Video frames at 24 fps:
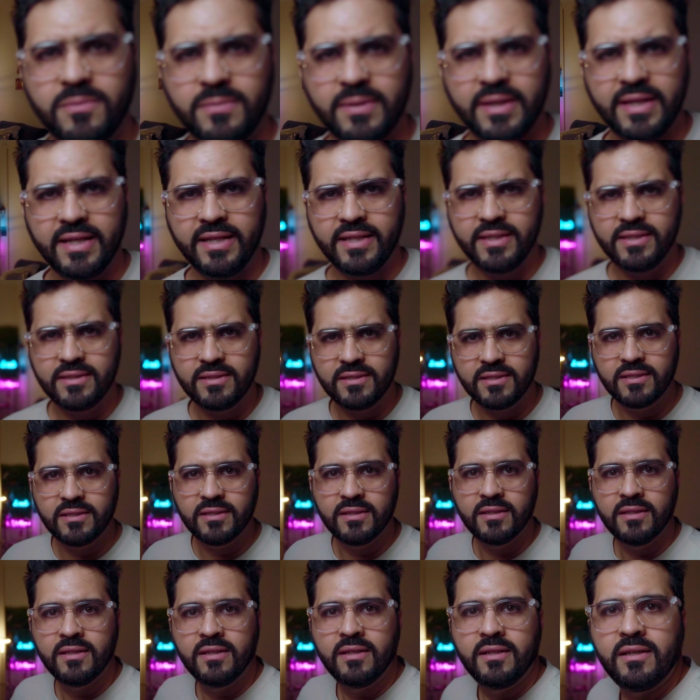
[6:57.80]
right,
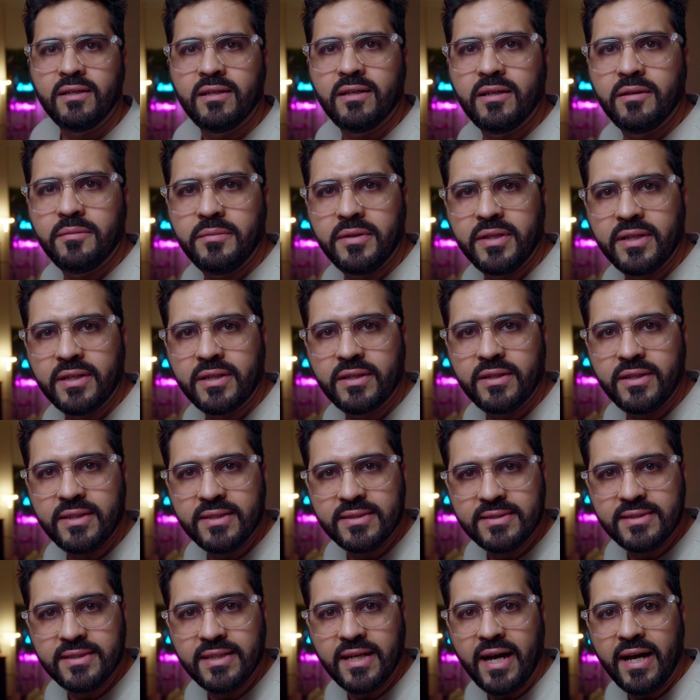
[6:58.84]
let me
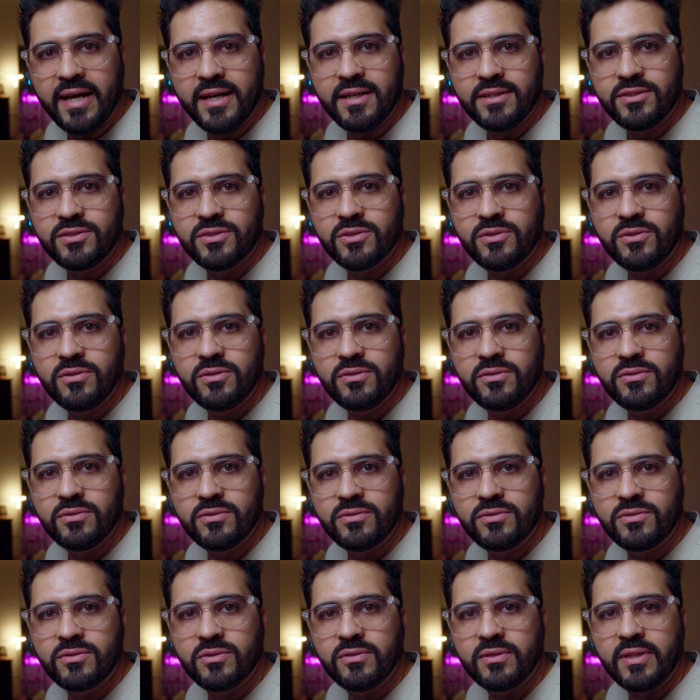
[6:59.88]
increase the ISO
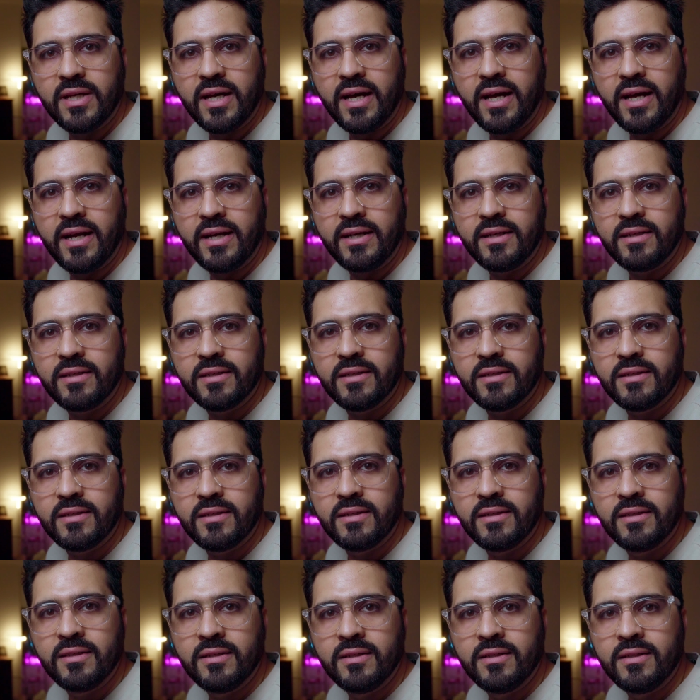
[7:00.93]
so that
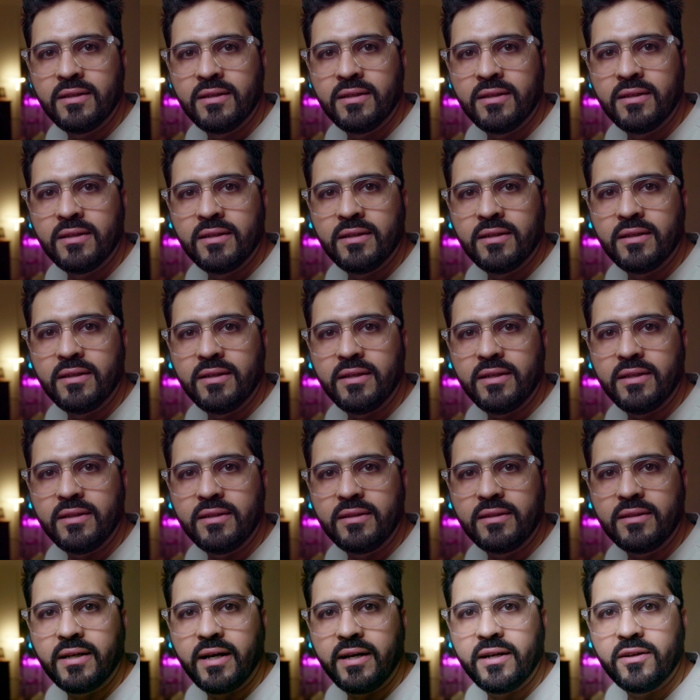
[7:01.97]
it
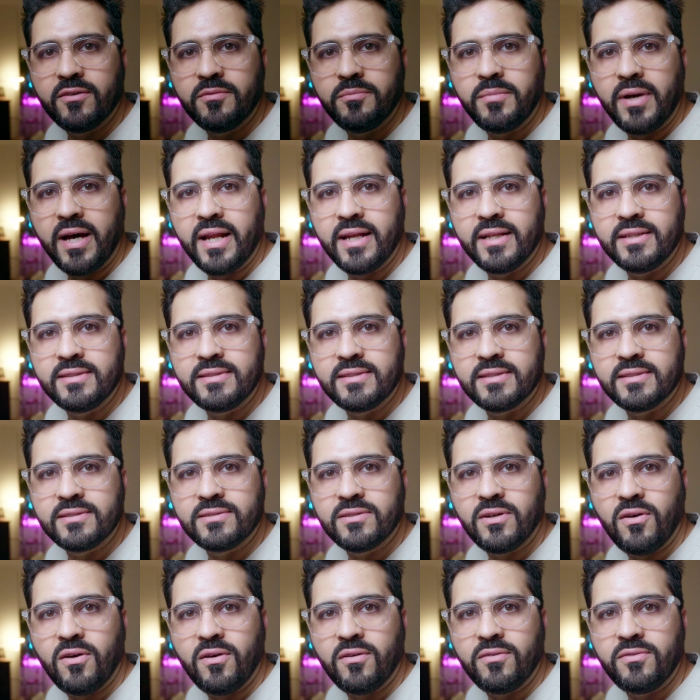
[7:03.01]
kind of balances
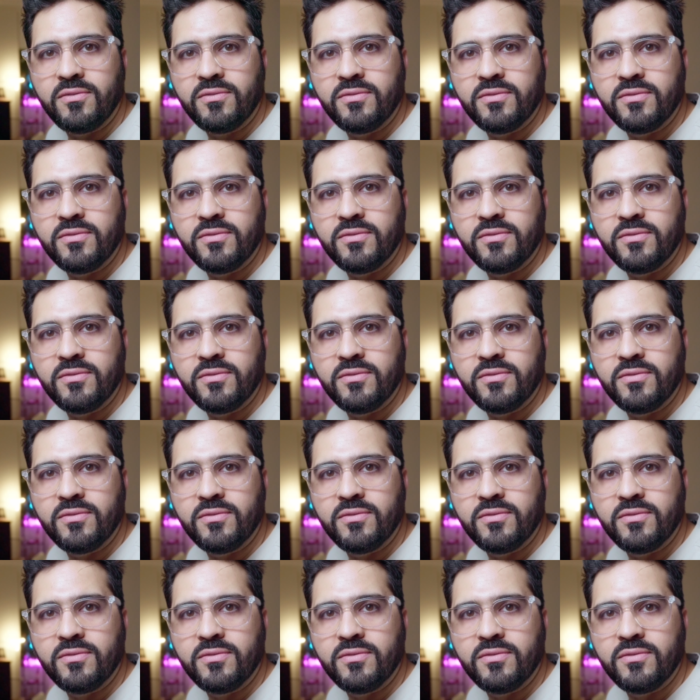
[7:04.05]
off